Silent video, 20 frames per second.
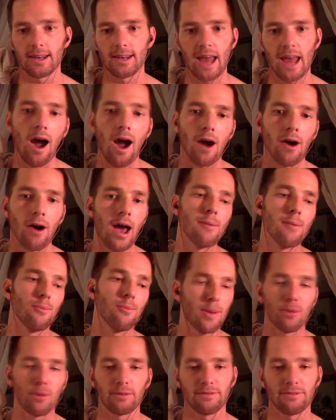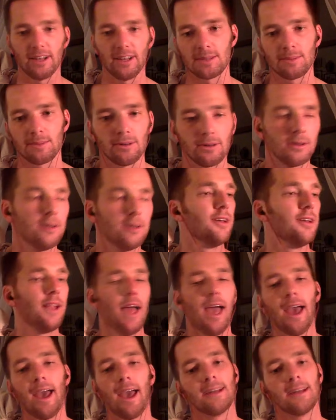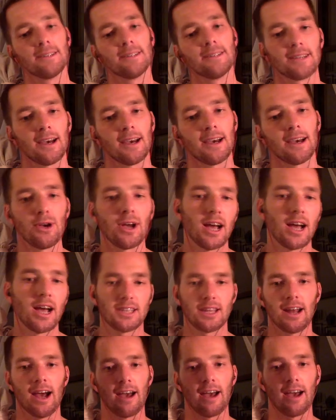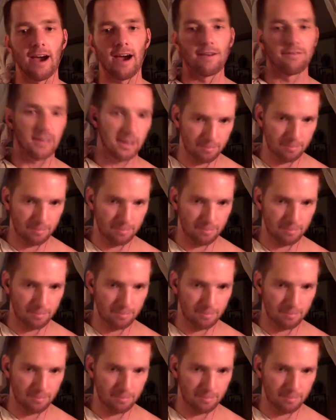now I am way more flexible, and you guys can high five like